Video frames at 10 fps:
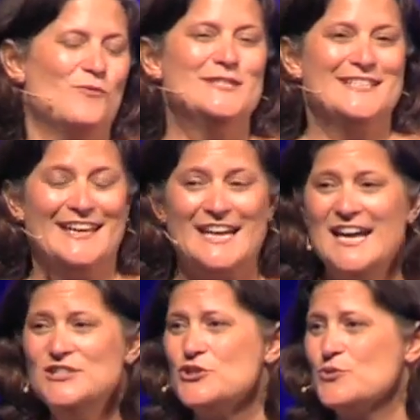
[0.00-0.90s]
Once again,
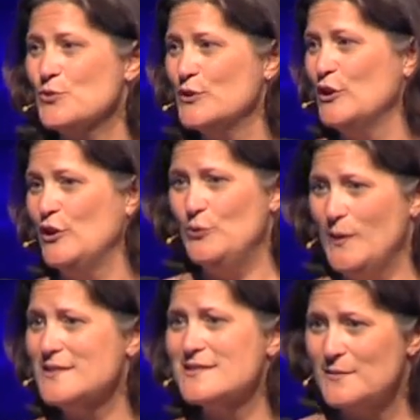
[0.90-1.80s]
I just threw in the
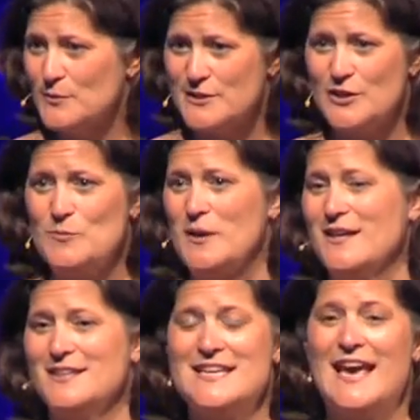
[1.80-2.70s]
US numbers here
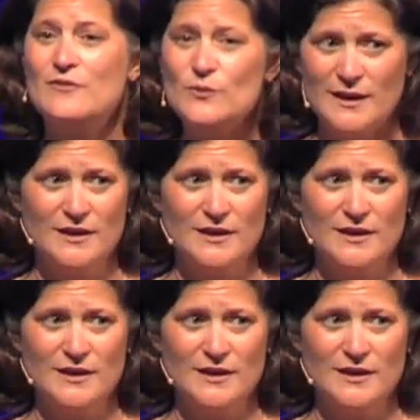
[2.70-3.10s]
because everyone